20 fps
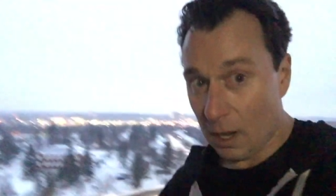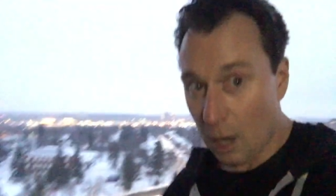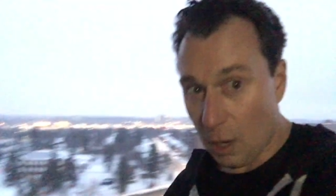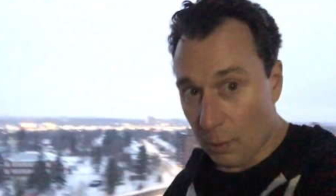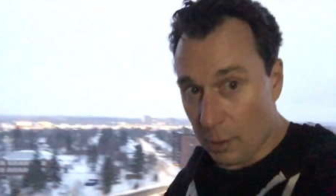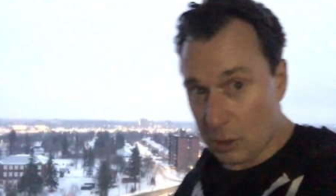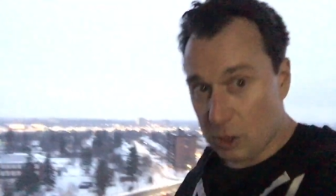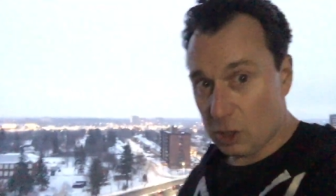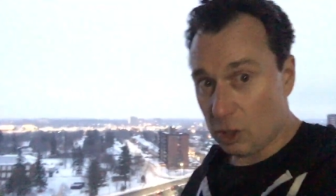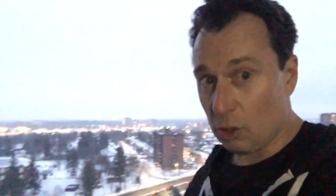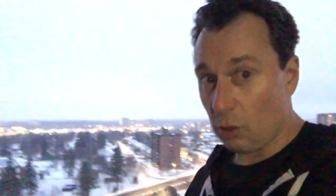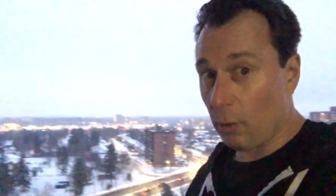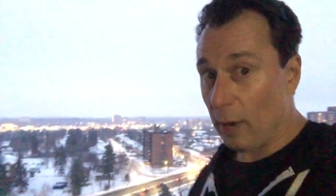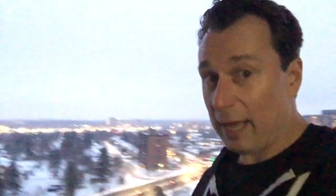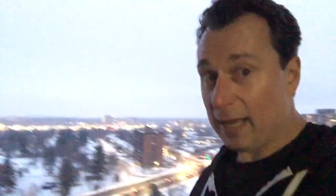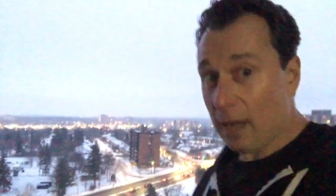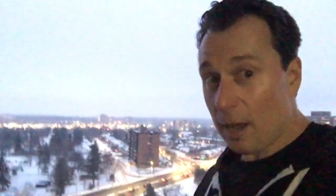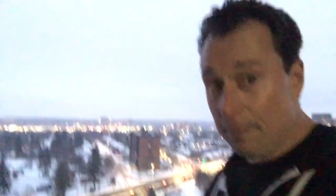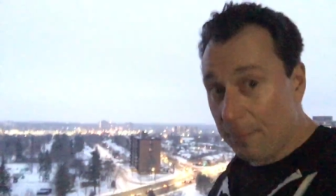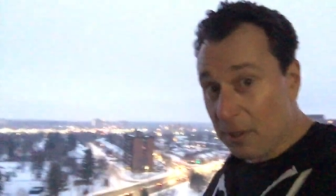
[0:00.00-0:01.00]
I want you to
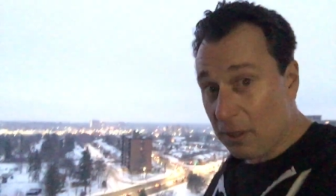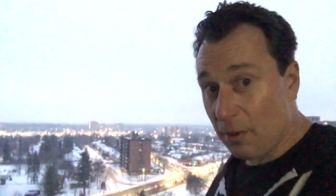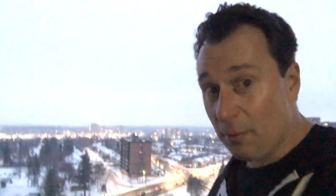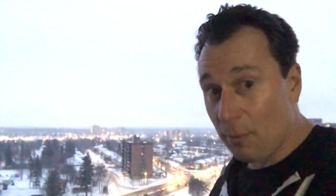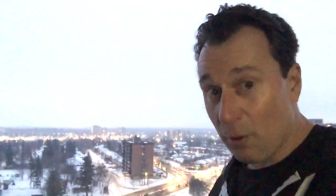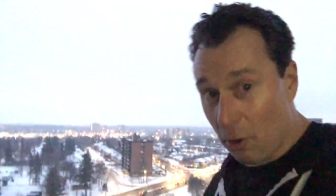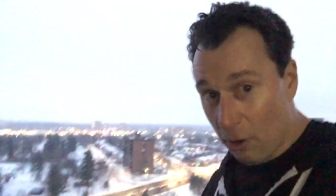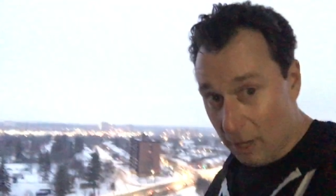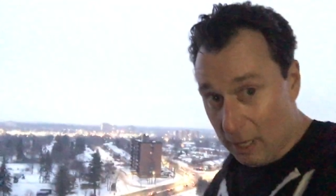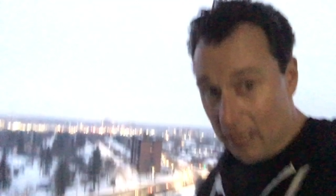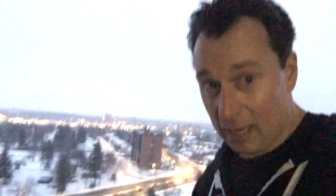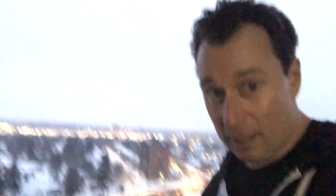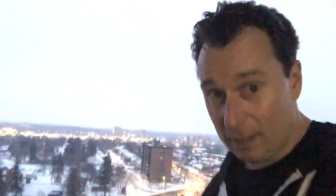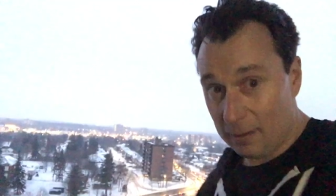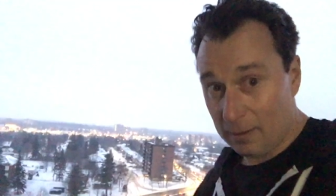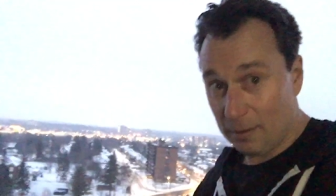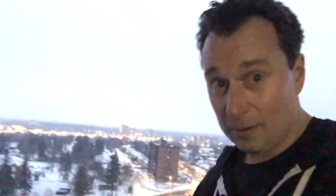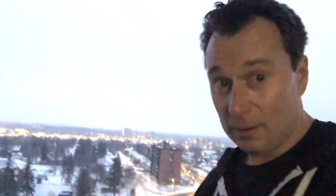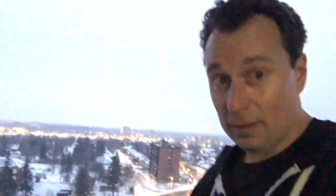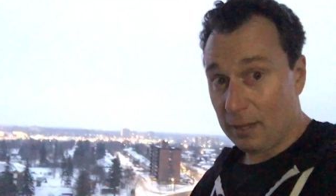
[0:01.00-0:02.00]
wake up in the
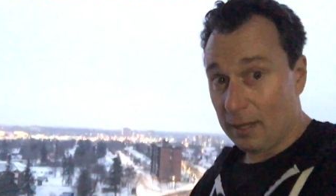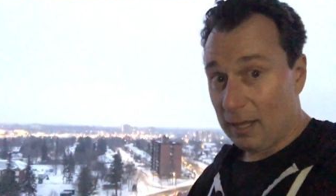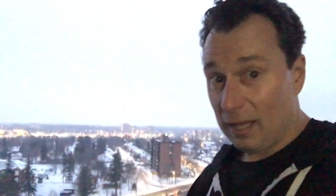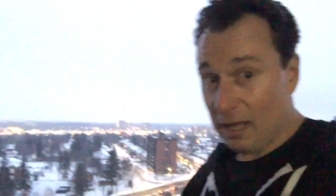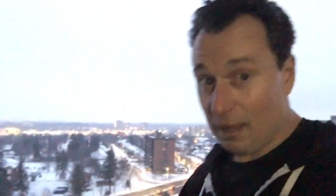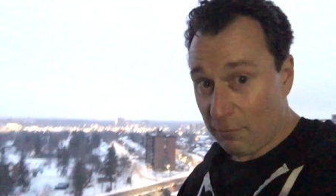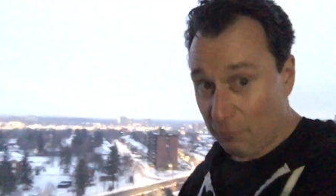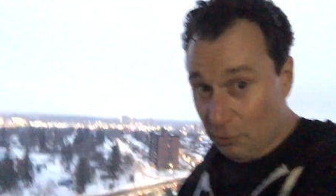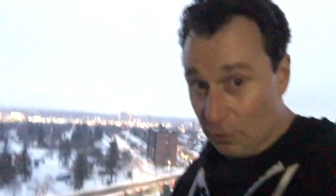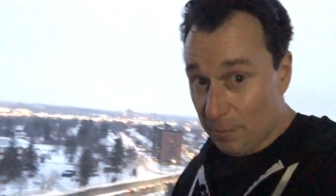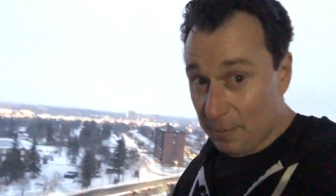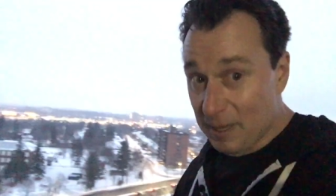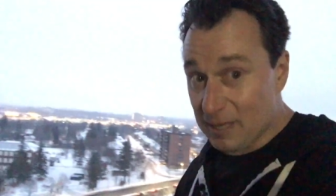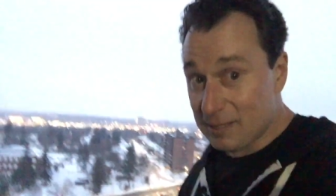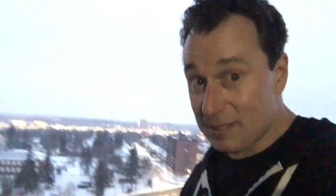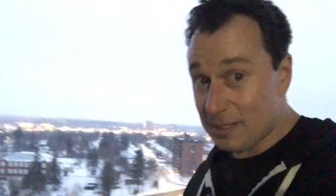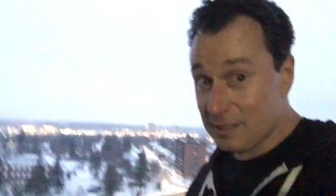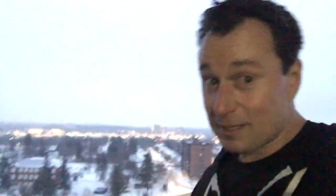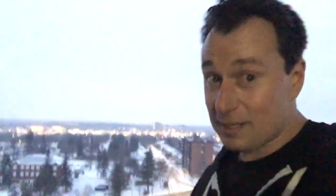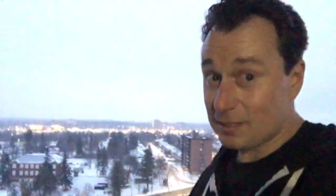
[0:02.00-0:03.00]
morning. If your
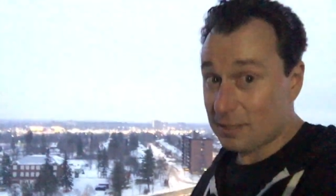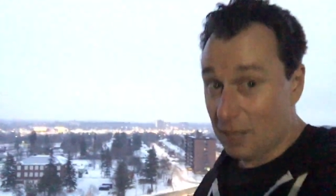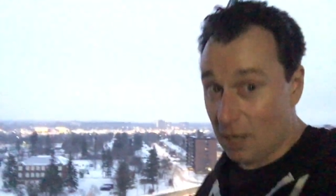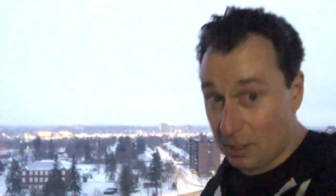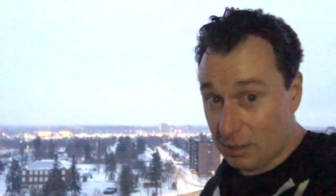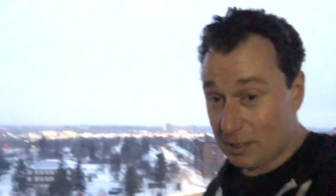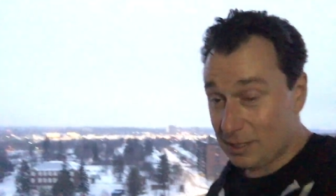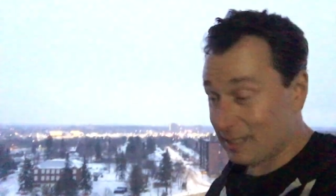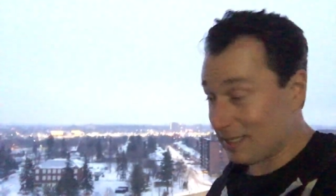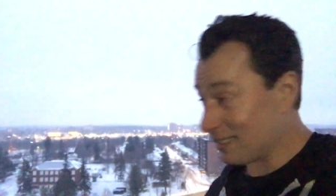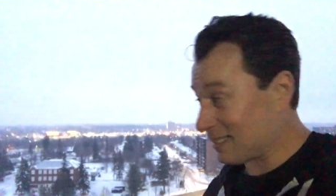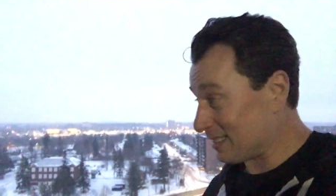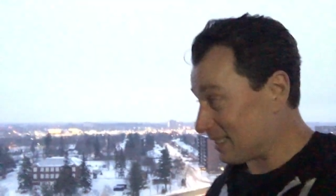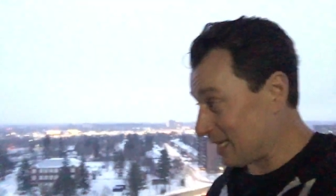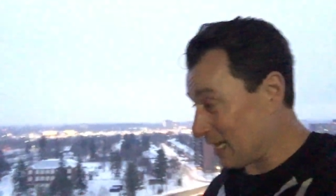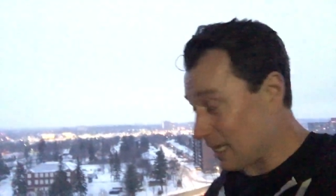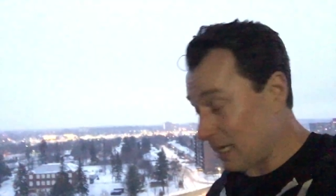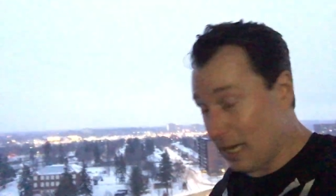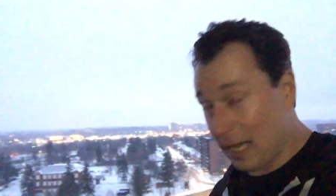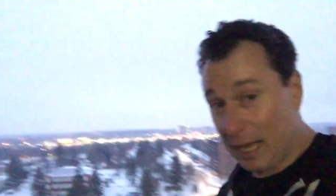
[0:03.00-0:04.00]
business is not
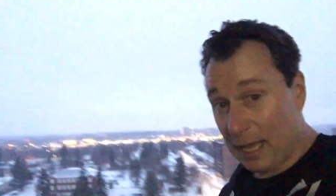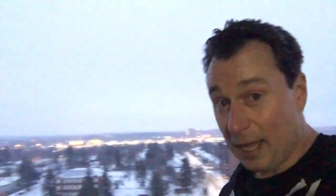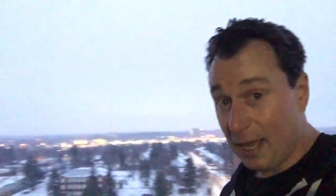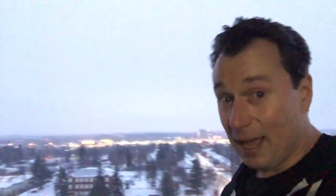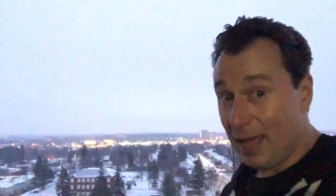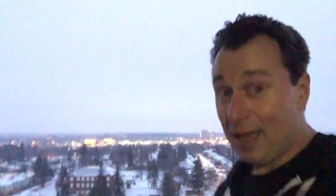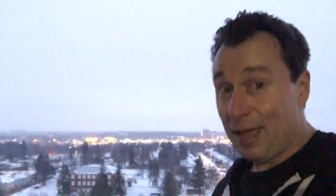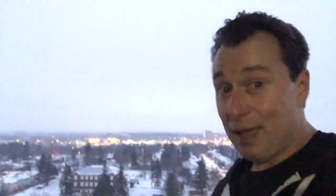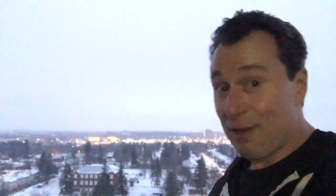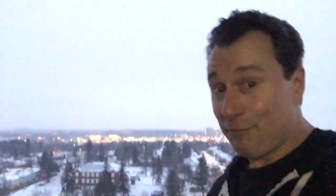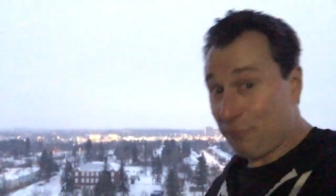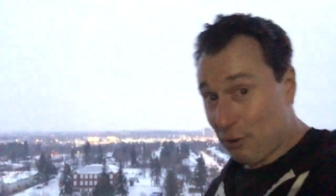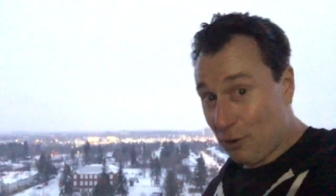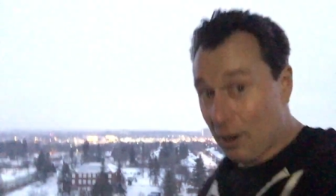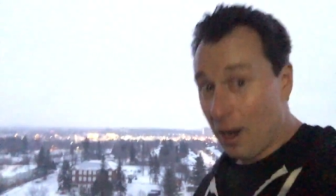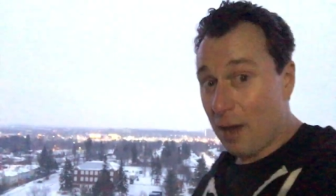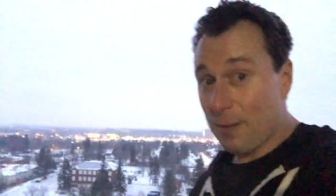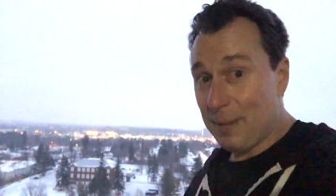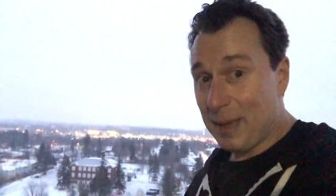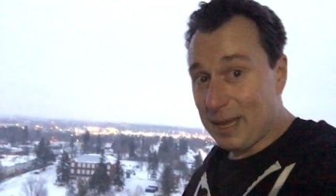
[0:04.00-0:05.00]
succeeding, if you're
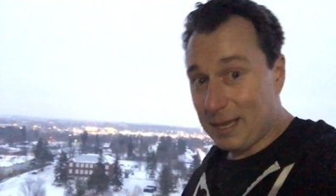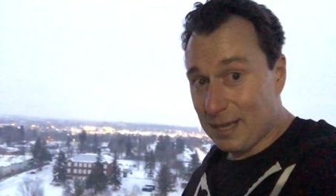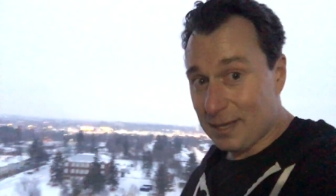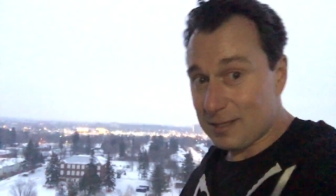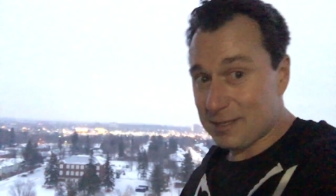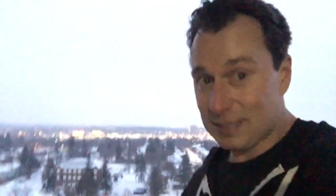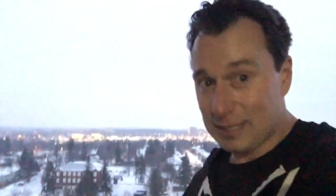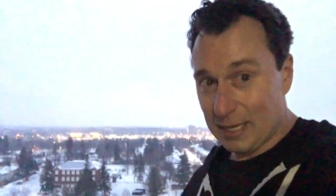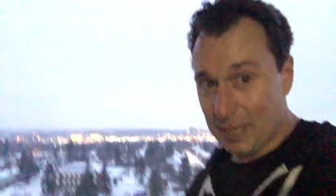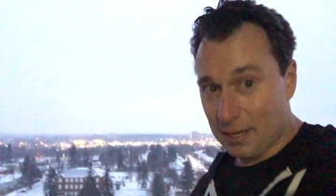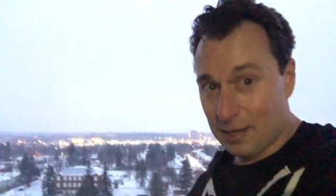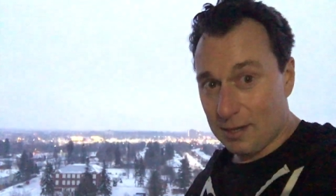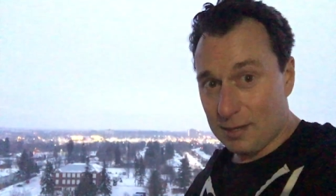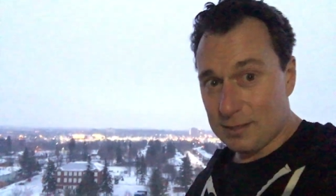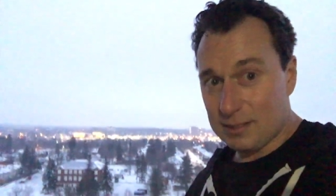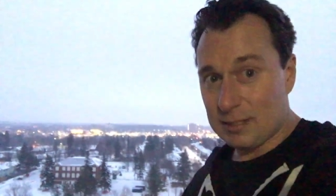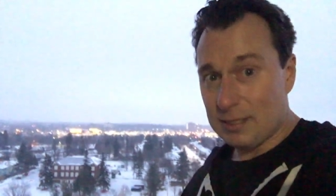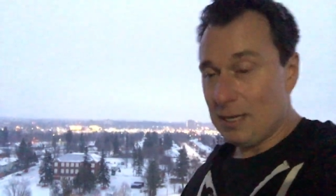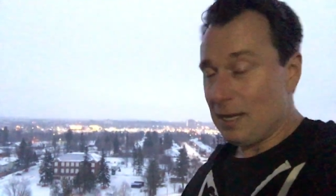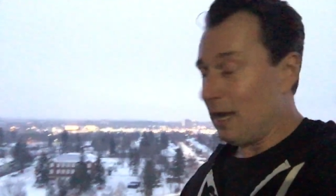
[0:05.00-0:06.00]
not making
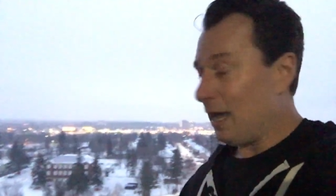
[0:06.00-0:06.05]
sales,